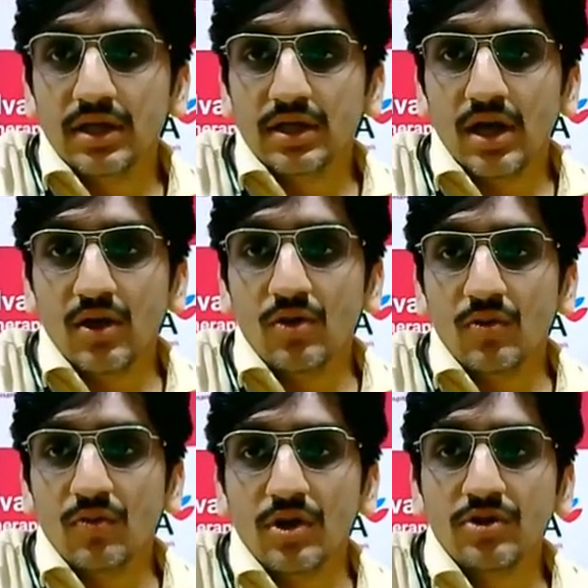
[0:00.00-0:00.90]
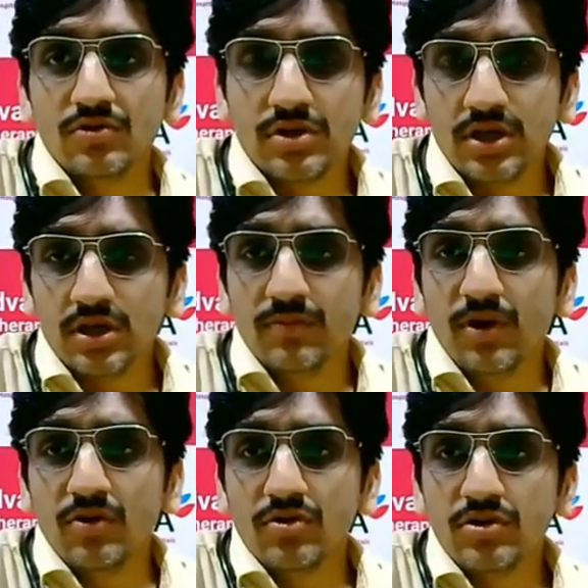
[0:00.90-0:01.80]
Now, what do you think
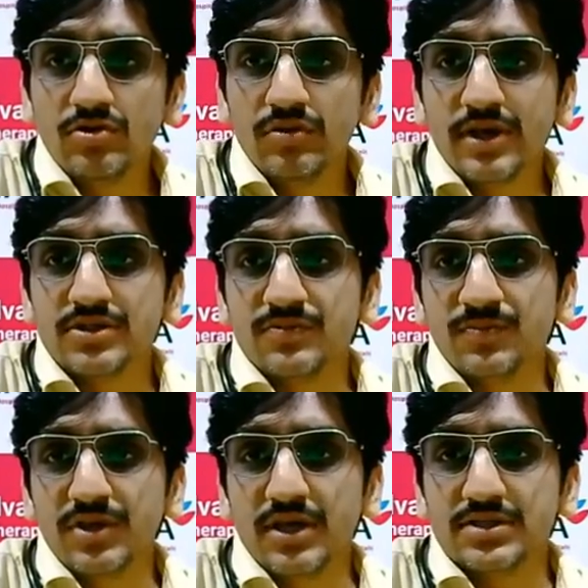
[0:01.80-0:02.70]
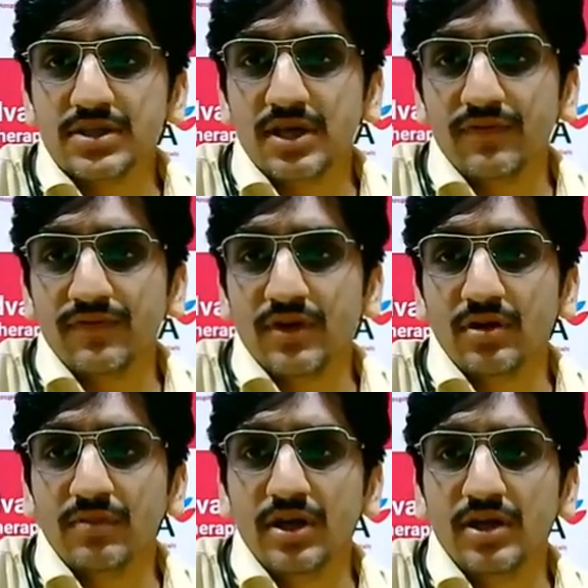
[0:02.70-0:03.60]
about US PSTF
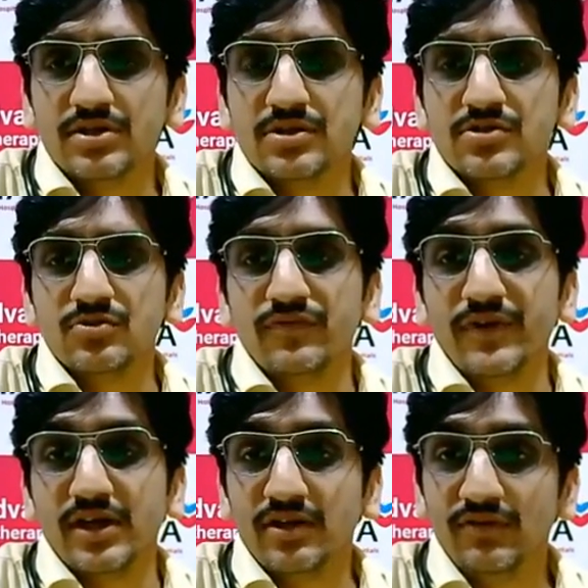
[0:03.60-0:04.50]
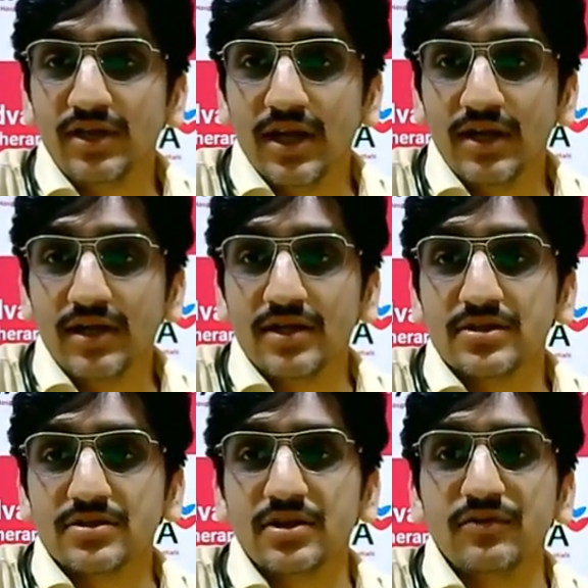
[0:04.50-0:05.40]
recommendations to effectively end cancer
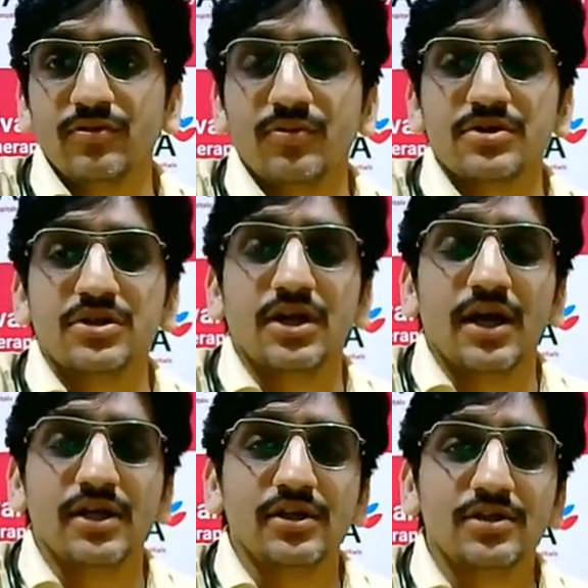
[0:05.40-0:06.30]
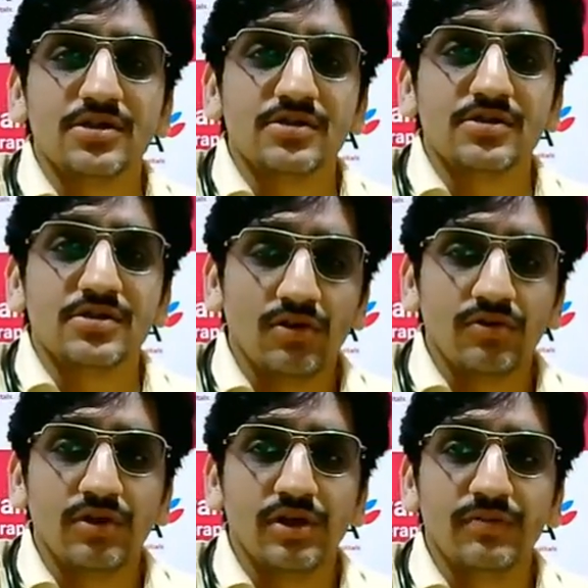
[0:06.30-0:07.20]
screening for prostate? I think this is a
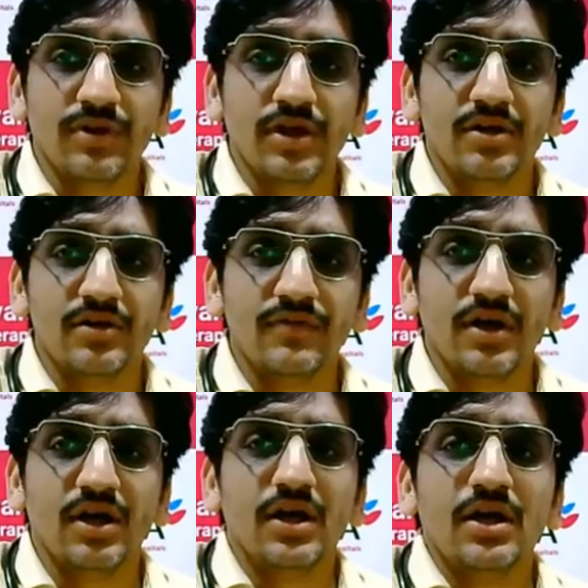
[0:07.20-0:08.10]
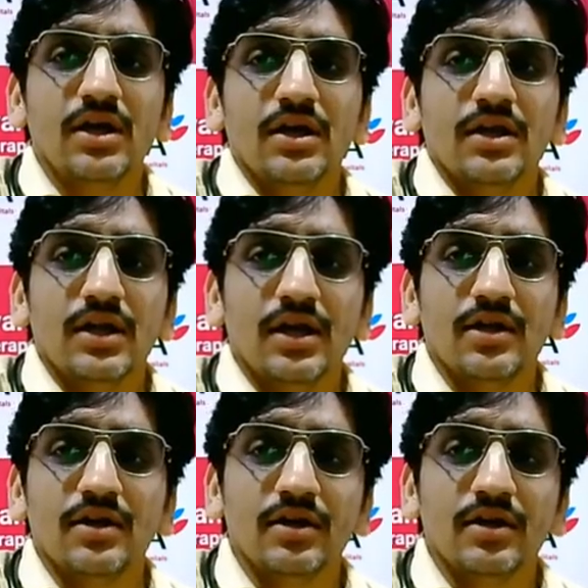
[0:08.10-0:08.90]
long-going debate, Divya, that